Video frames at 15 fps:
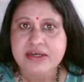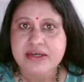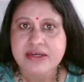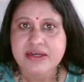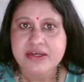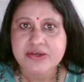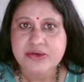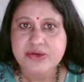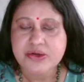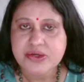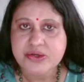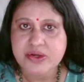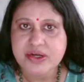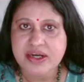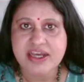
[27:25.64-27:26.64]
your
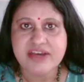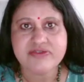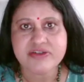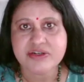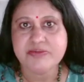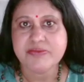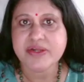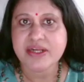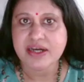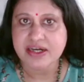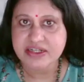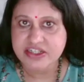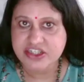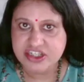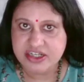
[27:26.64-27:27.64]
life should be
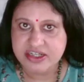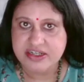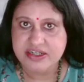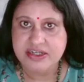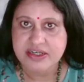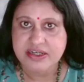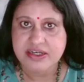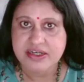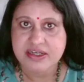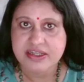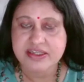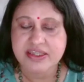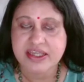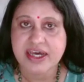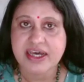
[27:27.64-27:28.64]
larger
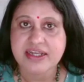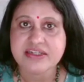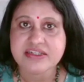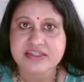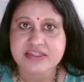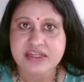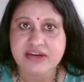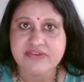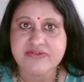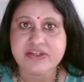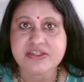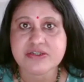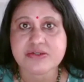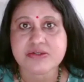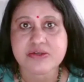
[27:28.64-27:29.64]
than
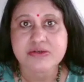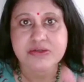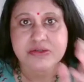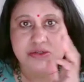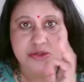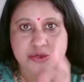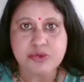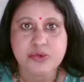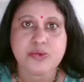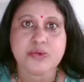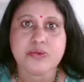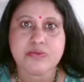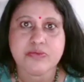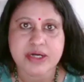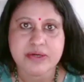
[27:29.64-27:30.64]
service through
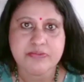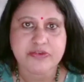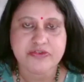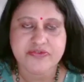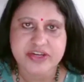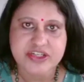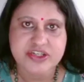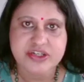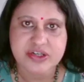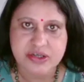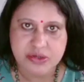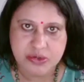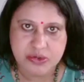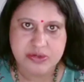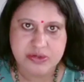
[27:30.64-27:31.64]
one profession
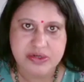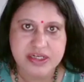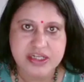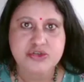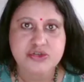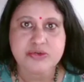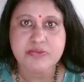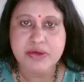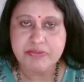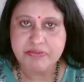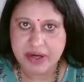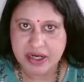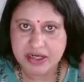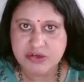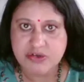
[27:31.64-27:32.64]
alone. It should be
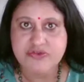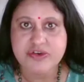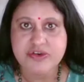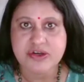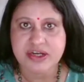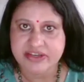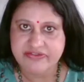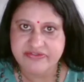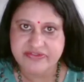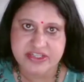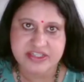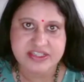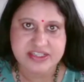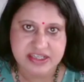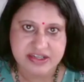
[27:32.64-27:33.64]
part of your life
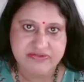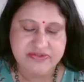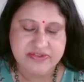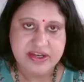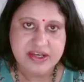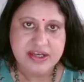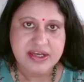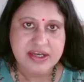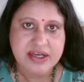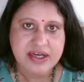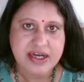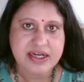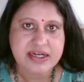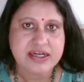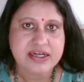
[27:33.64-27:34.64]
itself.
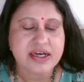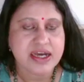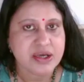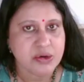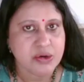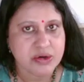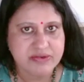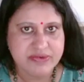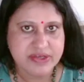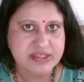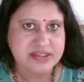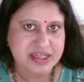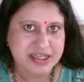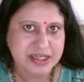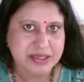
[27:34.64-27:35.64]
And I
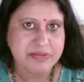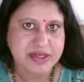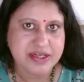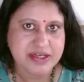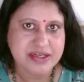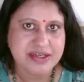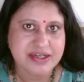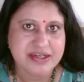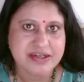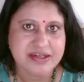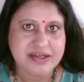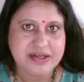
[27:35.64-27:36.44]
always recommend, and